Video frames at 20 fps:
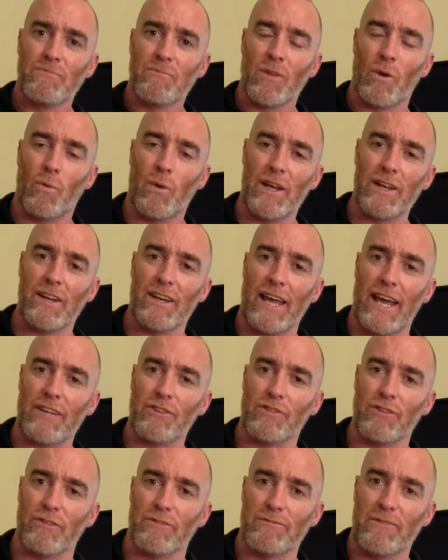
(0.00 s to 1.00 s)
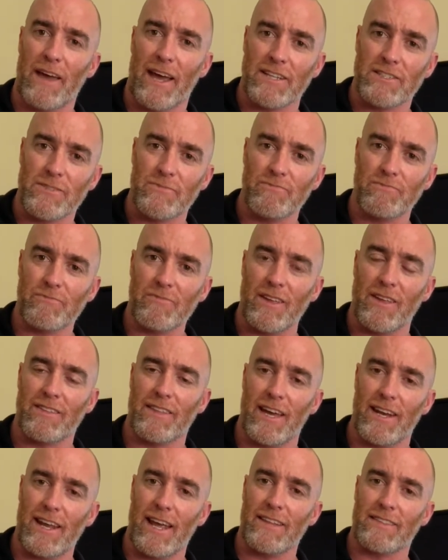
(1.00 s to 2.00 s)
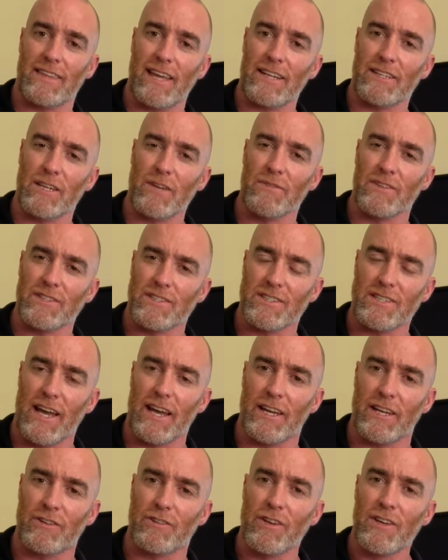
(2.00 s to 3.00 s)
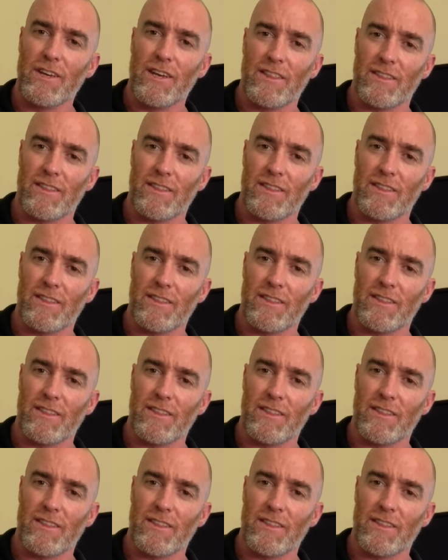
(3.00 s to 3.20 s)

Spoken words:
when in actual fact, that at that given stage,